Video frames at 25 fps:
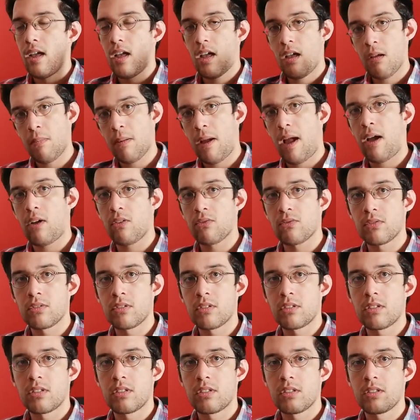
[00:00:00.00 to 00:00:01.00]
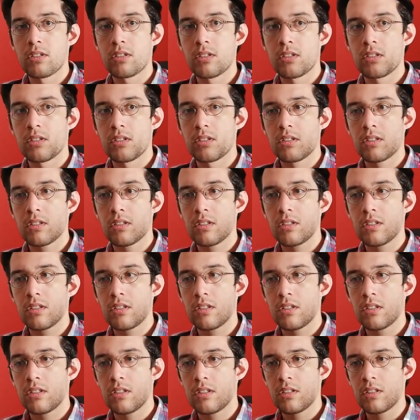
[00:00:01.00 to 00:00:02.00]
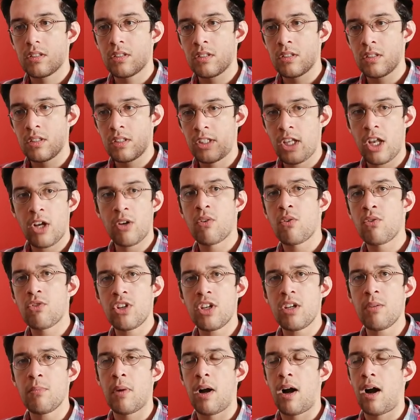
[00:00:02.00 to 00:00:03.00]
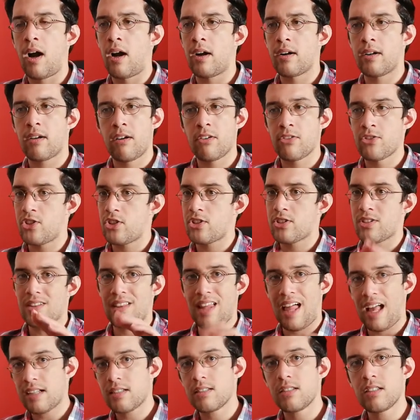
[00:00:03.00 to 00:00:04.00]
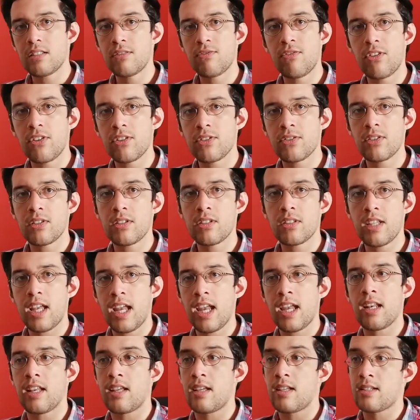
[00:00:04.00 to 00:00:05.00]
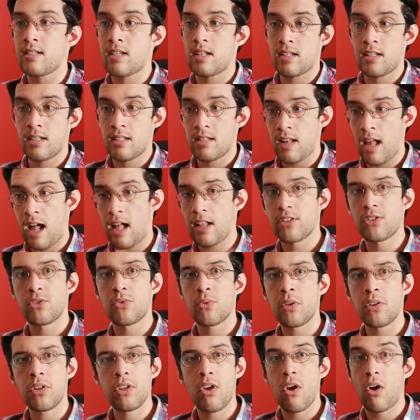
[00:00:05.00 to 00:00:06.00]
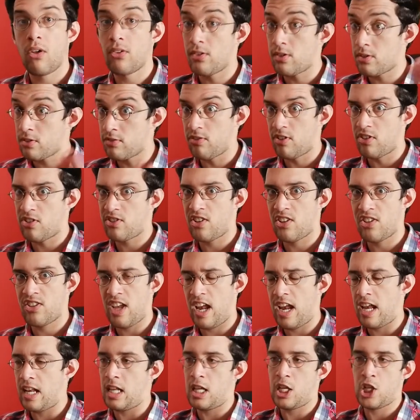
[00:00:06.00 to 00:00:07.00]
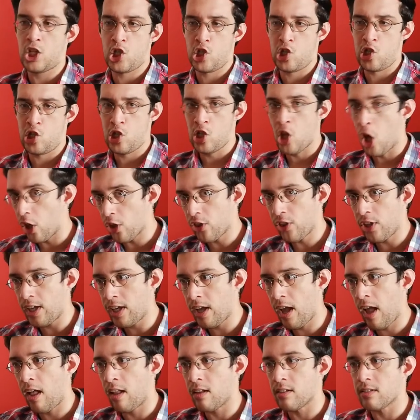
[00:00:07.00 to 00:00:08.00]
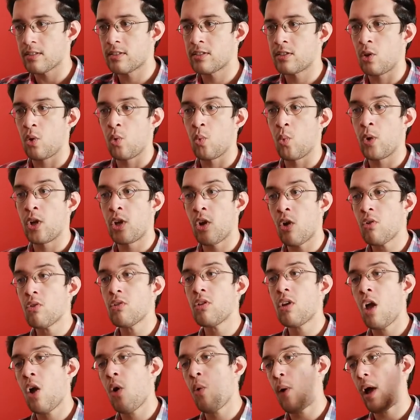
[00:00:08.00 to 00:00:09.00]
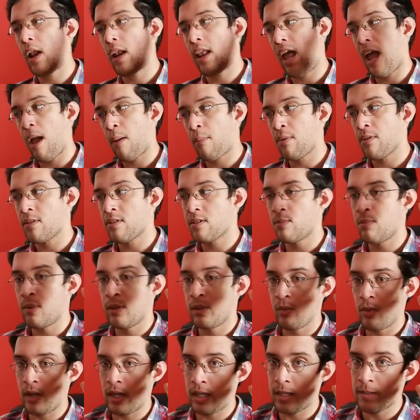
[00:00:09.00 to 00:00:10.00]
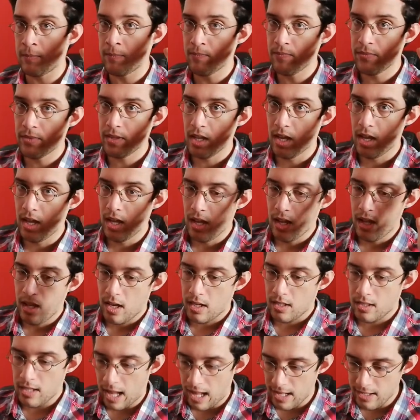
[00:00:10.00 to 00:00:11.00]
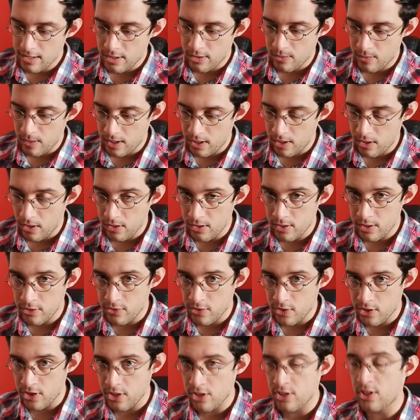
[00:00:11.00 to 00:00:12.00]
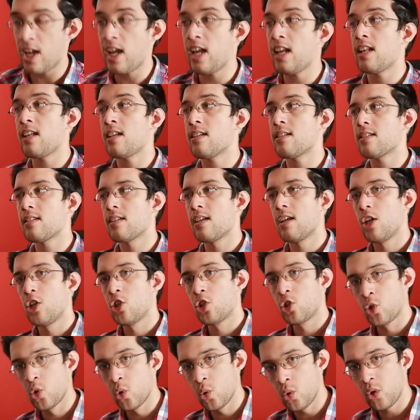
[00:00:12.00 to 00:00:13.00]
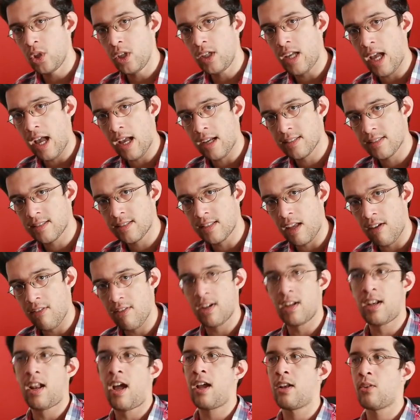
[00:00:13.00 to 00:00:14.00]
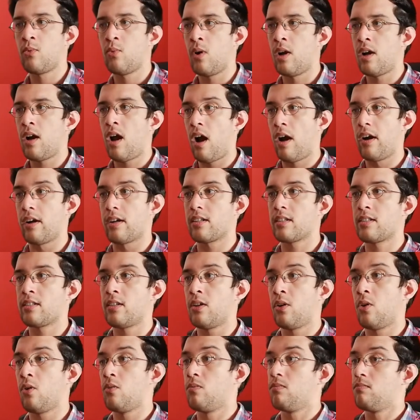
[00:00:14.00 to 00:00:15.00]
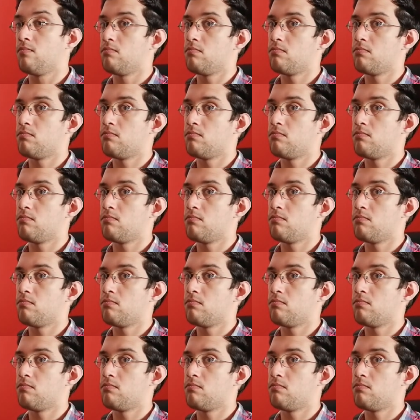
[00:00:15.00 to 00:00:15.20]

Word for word: about the 10 G mark are just Laxus versus Hades and Natsu and the others versus Hades, nothing else. So we don't know what happens between Natsu and the others versus Hades to the X791 arc. So